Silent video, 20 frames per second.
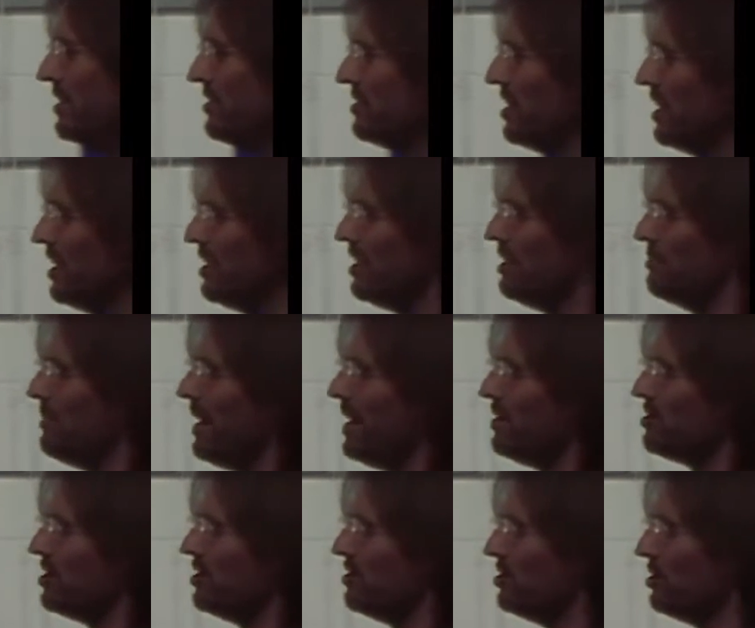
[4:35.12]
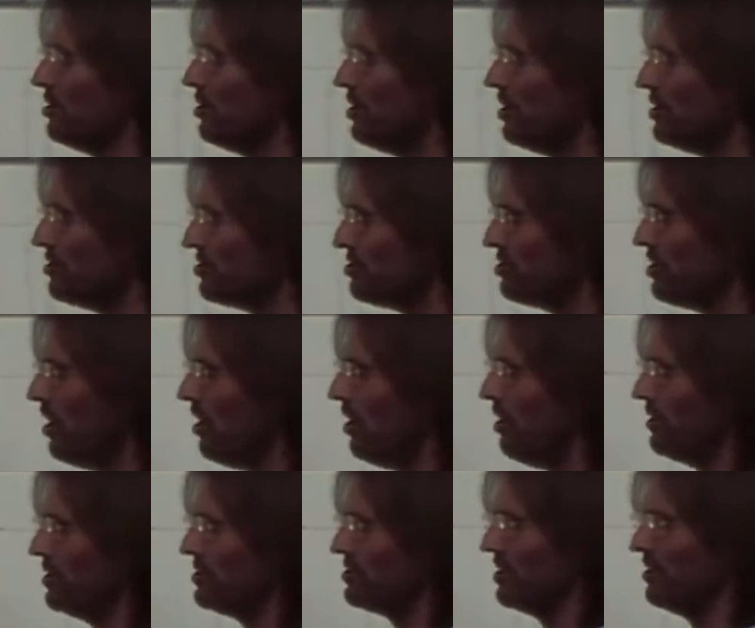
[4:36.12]
like this imagine your
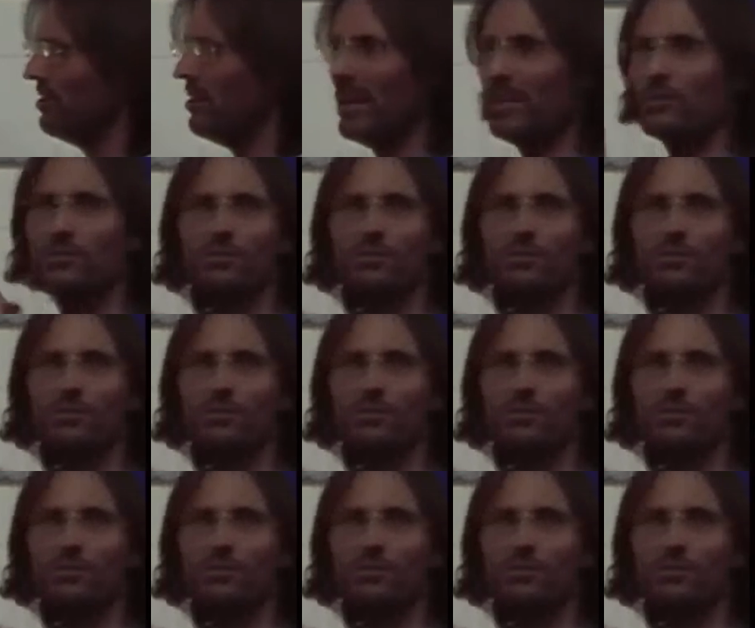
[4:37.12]
soul is a